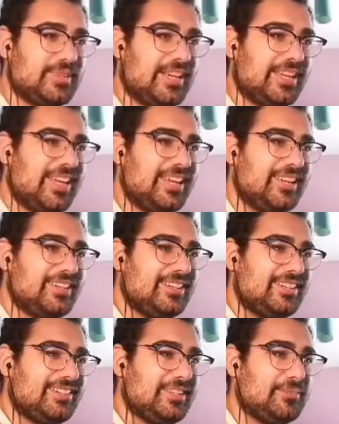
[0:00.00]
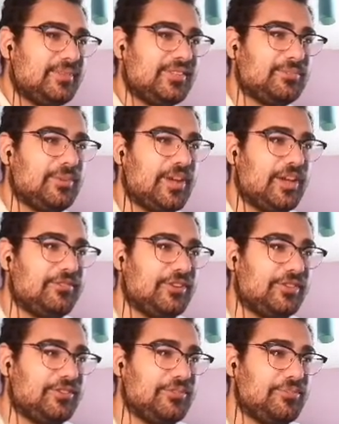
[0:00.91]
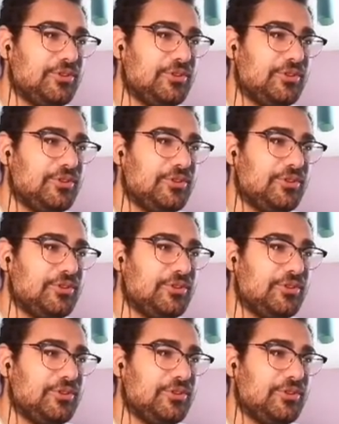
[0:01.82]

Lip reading: I cannot accept this behavior from